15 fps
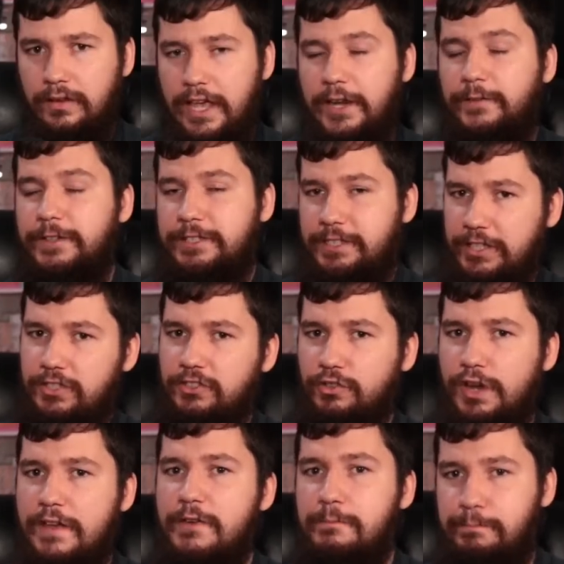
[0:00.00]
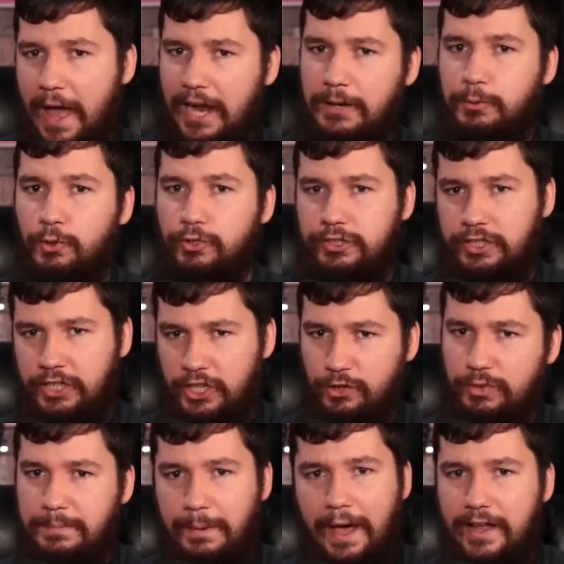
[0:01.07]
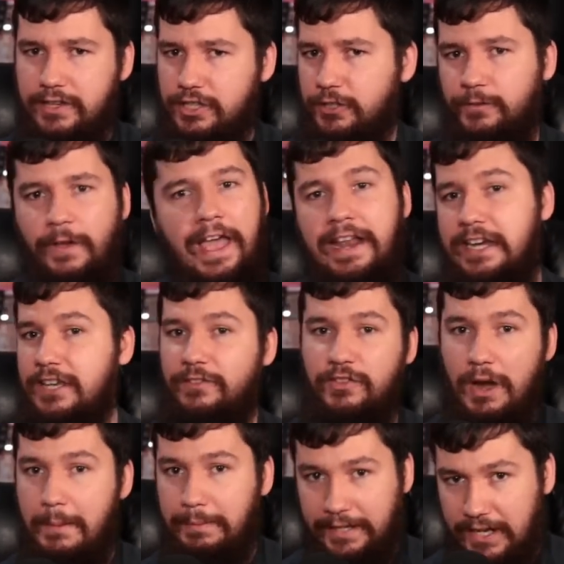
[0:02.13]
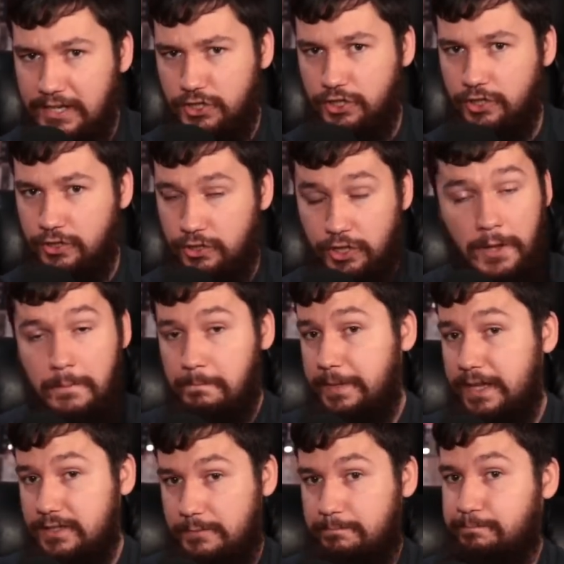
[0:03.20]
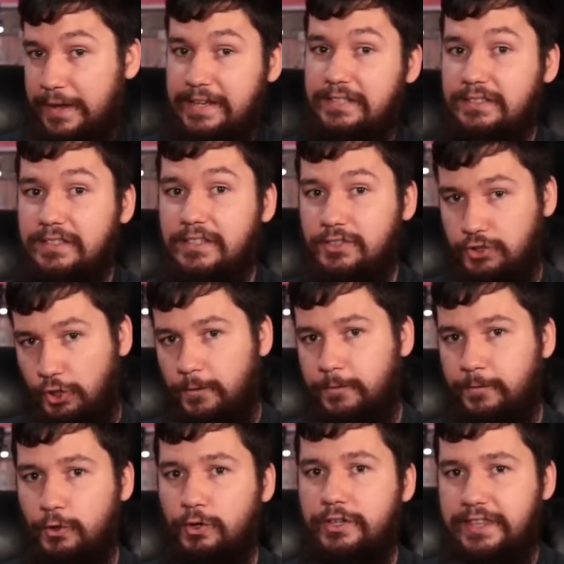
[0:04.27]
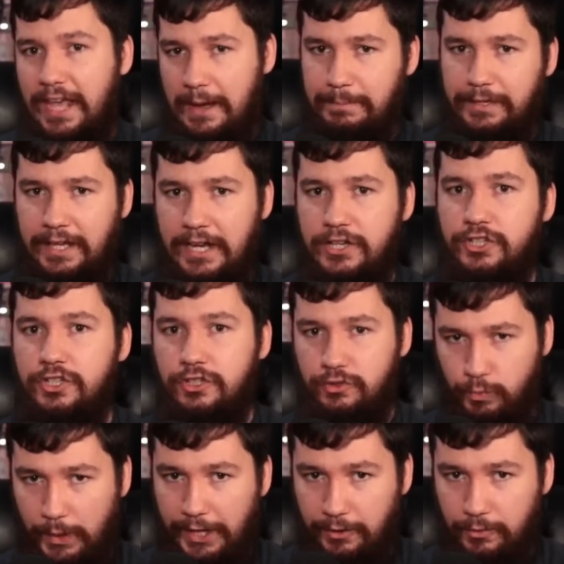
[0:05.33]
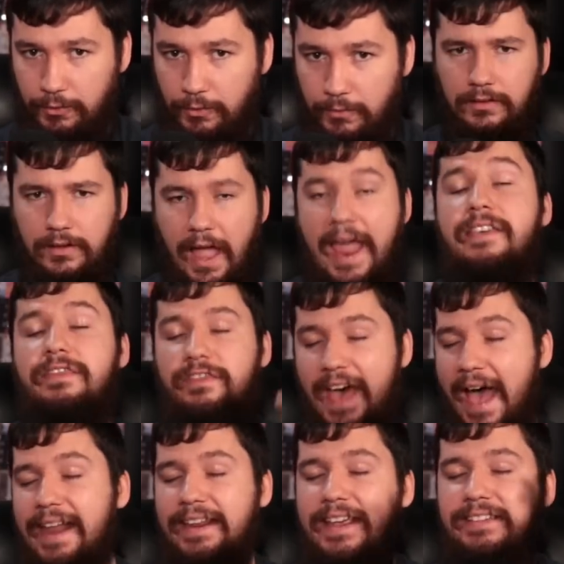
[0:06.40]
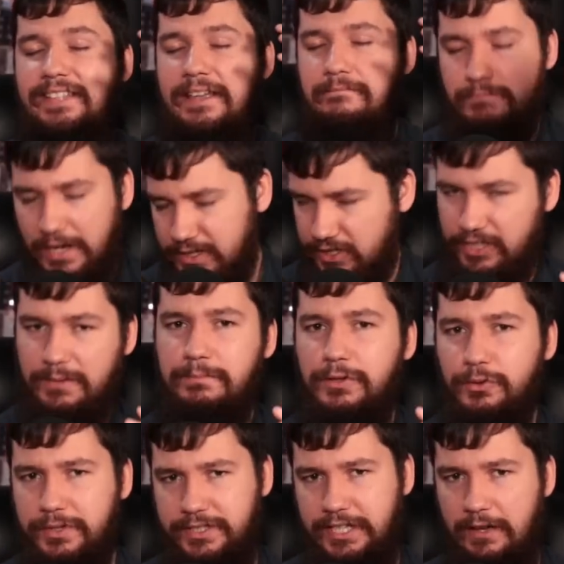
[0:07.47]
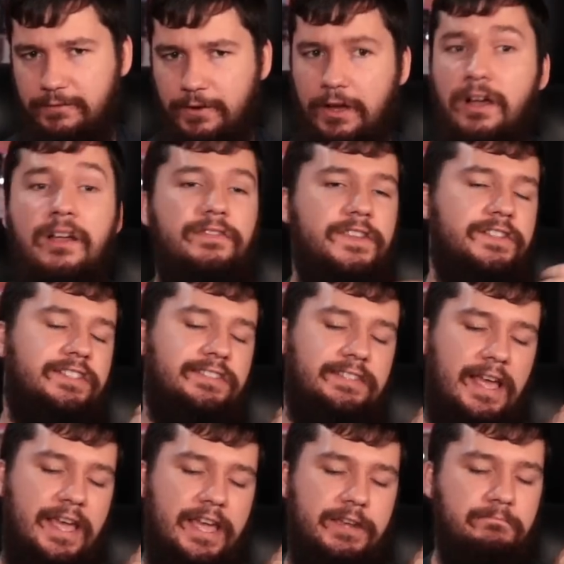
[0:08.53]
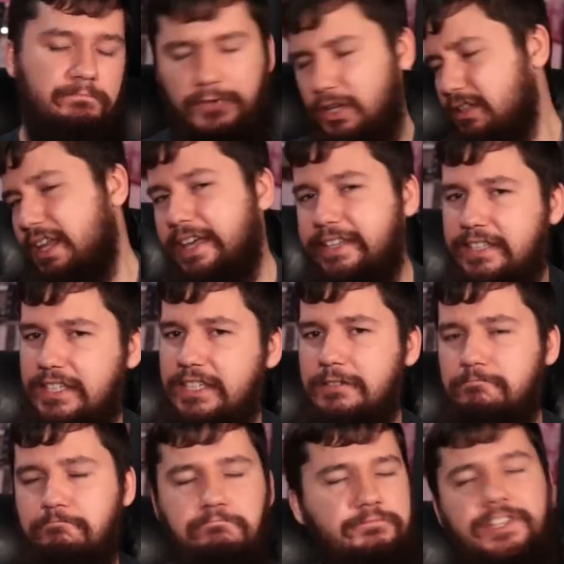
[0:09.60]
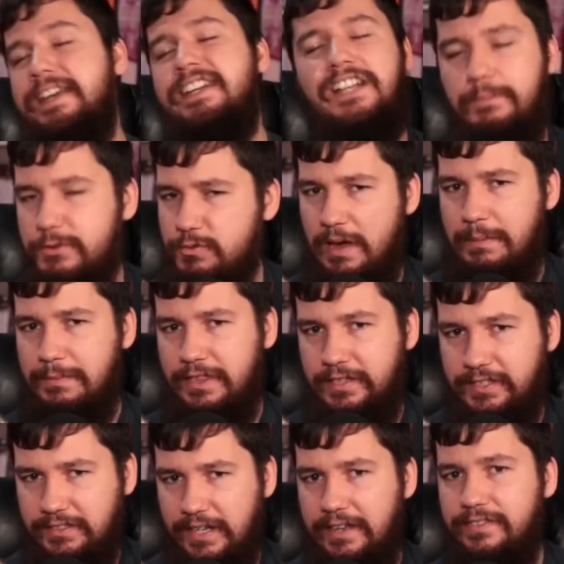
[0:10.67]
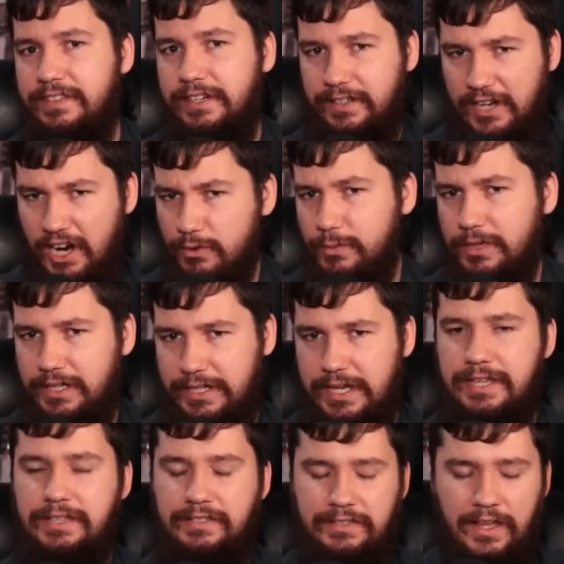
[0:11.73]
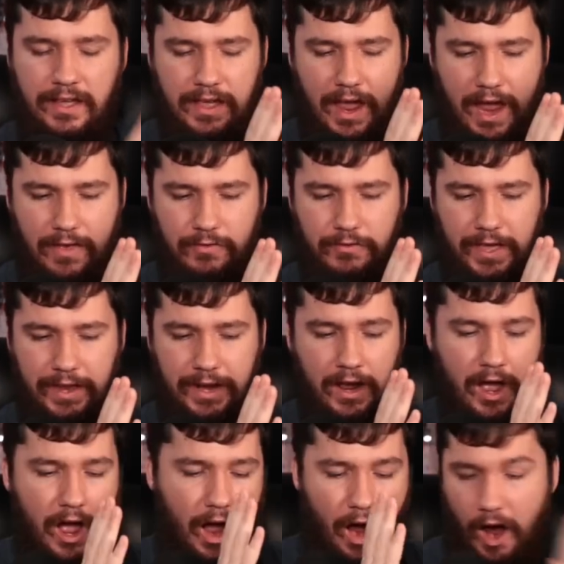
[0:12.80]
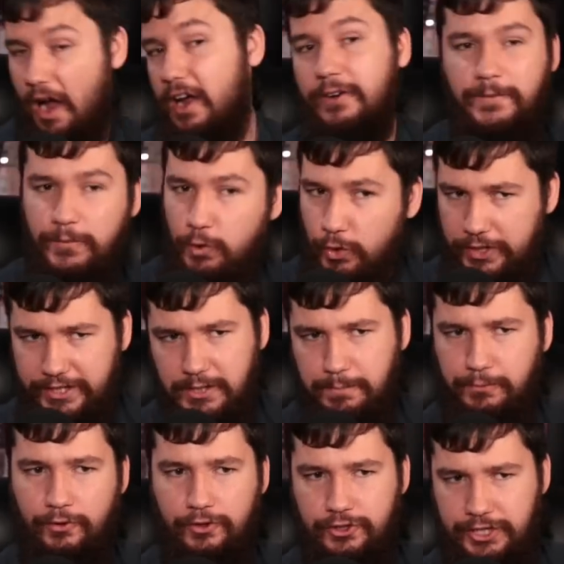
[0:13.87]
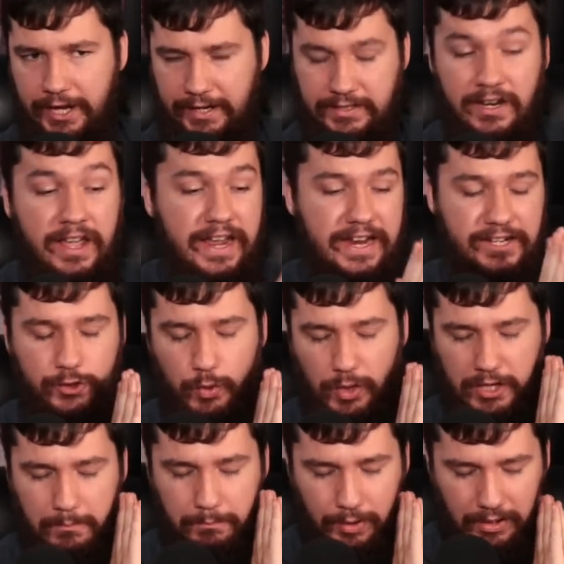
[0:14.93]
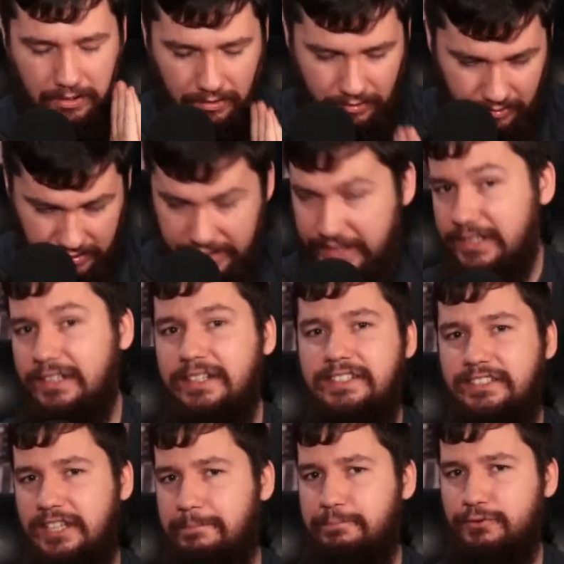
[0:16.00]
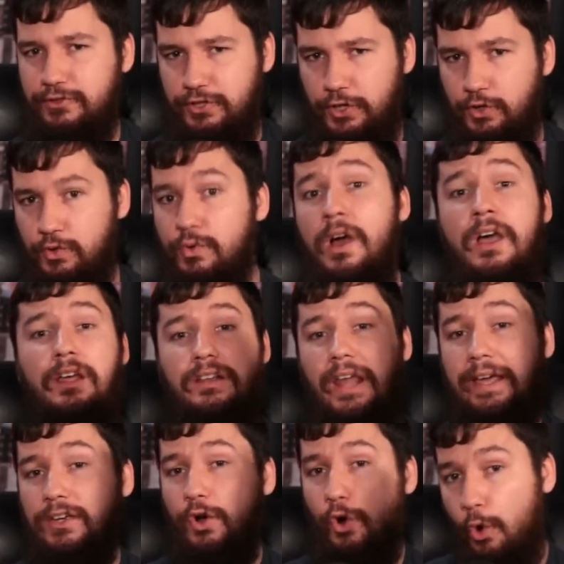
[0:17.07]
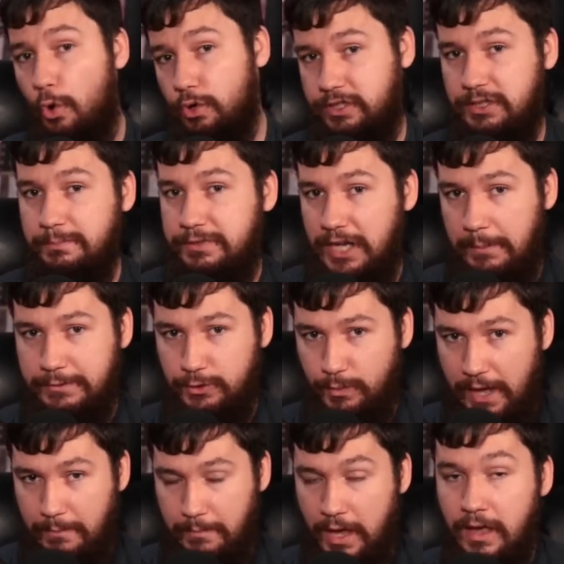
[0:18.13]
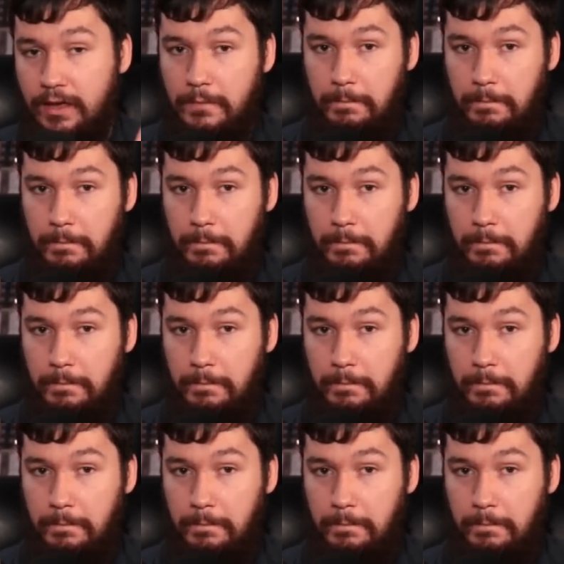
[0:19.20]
And if a distro ever backports security patches for any of their applications, that's basically a soft fork of the application as well and that is a much simpler endeavor than, say, not liking DWM in the state that it currently is, and then hard forking the project into a completely separate tool like Awesome WM.